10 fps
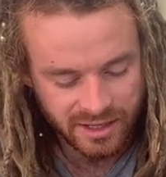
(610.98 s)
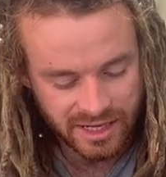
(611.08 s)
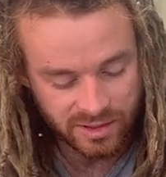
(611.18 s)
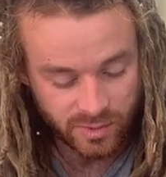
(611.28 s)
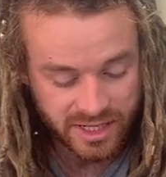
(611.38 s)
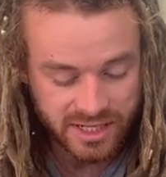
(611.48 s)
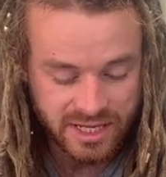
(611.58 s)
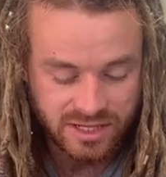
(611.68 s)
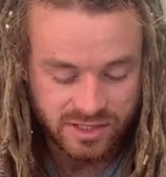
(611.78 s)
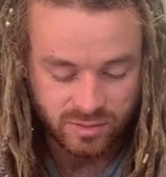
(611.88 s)
And when
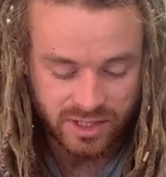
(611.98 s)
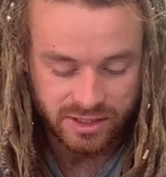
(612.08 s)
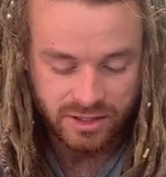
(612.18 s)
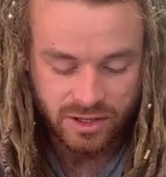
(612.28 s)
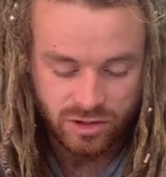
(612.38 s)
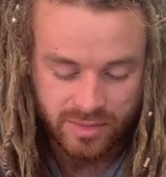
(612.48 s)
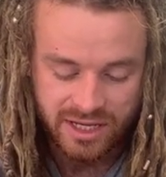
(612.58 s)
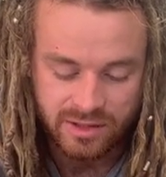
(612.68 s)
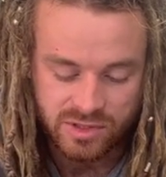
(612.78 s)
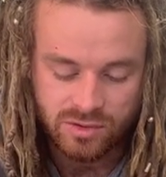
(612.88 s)
he is won, you
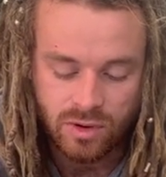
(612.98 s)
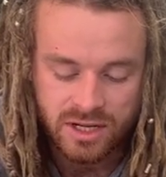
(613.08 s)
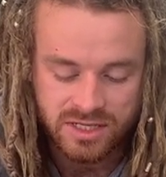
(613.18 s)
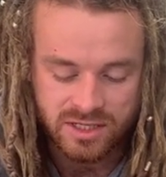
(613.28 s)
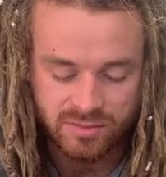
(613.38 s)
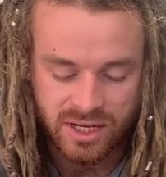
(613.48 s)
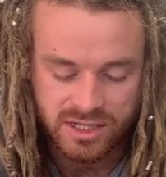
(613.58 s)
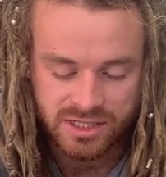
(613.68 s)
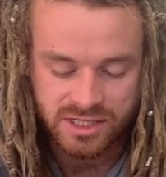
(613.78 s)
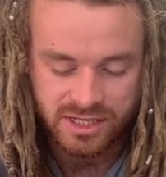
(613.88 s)
make him twice as
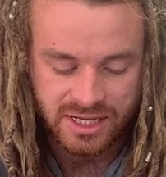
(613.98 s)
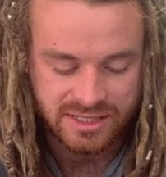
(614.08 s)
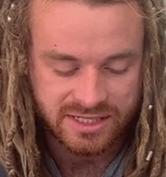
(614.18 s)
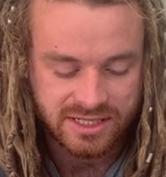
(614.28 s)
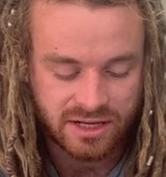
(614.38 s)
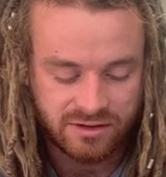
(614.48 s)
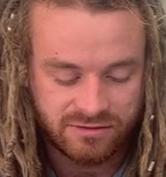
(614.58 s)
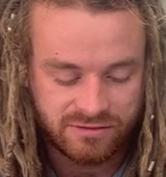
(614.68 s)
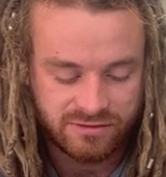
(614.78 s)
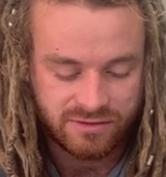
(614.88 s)
much and son of
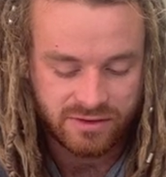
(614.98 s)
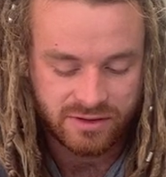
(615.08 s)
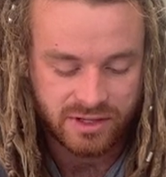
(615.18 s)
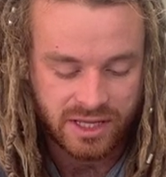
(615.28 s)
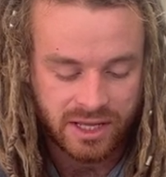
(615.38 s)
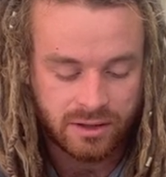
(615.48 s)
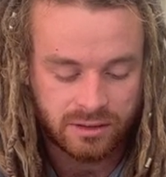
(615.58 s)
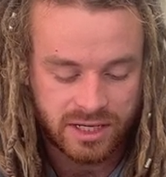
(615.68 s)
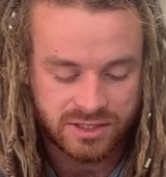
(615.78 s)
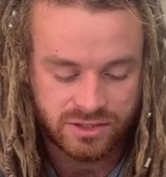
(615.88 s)

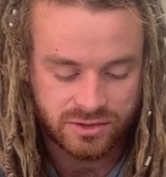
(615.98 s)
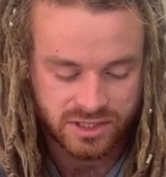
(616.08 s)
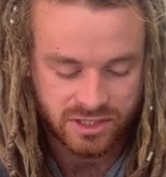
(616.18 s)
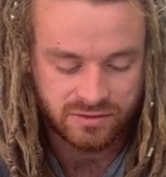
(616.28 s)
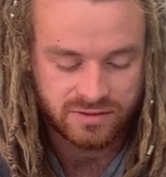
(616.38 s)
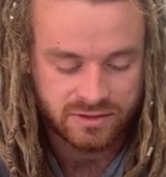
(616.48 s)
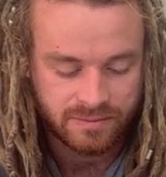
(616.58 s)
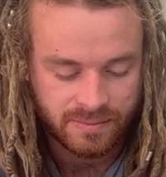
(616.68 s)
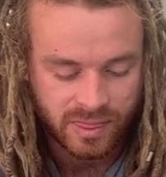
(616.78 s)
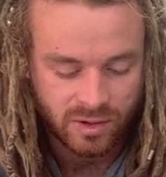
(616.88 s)
hell as yourselves.
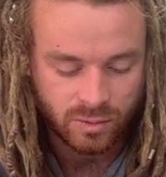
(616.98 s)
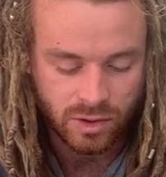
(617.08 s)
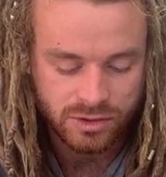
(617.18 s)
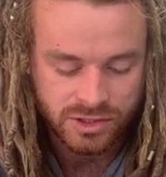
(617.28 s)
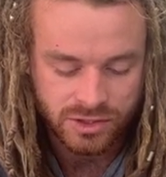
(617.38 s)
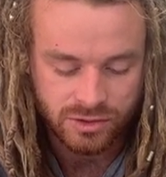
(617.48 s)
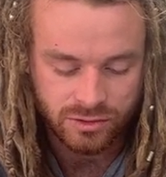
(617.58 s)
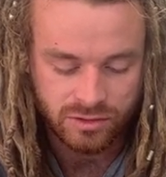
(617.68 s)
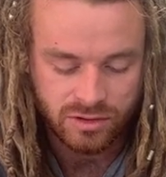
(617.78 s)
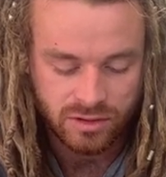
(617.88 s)
Woe to
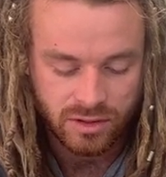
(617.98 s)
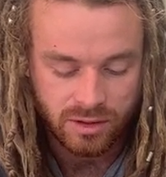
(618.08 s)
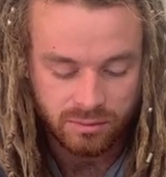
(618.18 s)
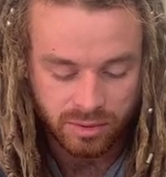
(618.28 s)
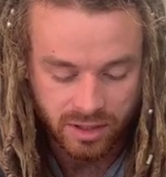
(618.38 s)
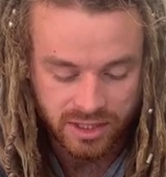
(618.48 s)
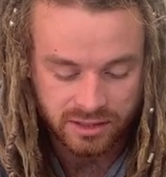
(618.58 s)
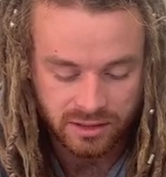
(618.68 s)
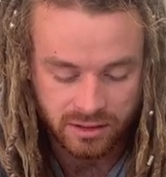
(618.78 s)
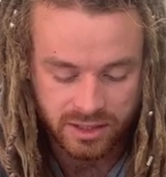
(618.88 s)
you,
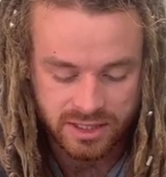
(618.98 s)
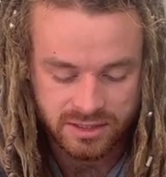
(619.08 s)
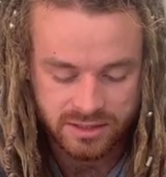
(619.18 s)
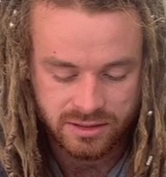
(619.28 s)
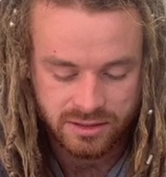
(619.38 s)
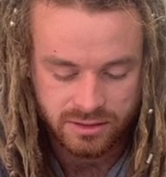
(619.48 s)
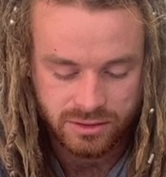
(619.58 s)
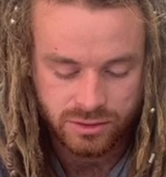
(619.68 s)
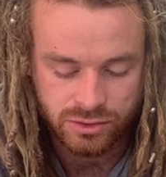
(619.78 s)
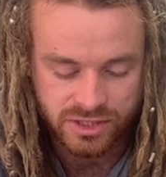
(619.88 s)
blind guides,
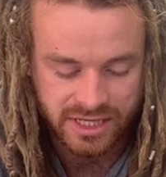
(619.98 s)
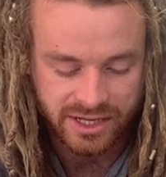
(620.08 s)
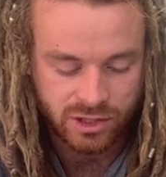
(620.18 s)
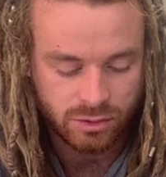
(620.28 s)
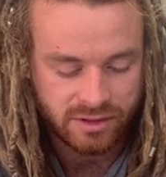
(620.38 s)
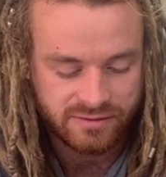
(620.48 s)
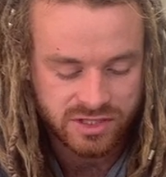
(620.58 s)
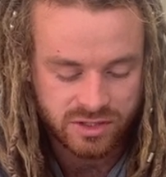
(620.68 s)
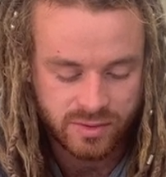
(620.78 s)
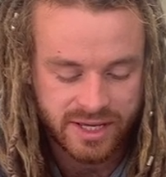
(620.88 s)
who say, whoever
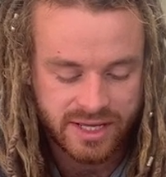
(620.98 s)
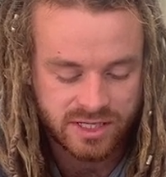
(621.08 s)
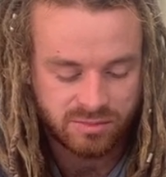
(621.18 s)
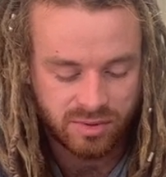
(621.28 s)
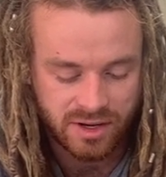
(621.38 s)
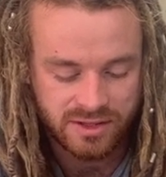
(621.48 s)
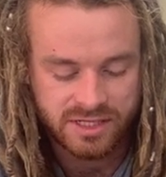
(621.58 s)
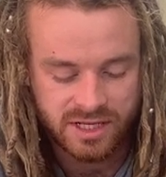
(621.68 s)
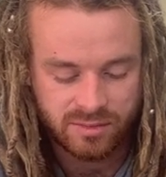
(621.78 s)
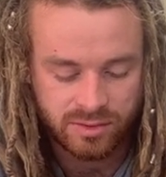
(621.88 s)
swears by the
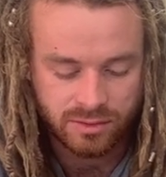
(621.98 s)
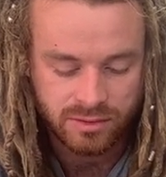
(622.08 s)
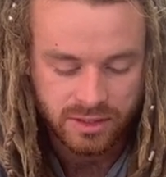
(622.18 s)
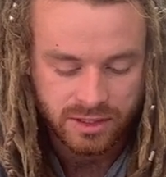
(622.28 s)
temple,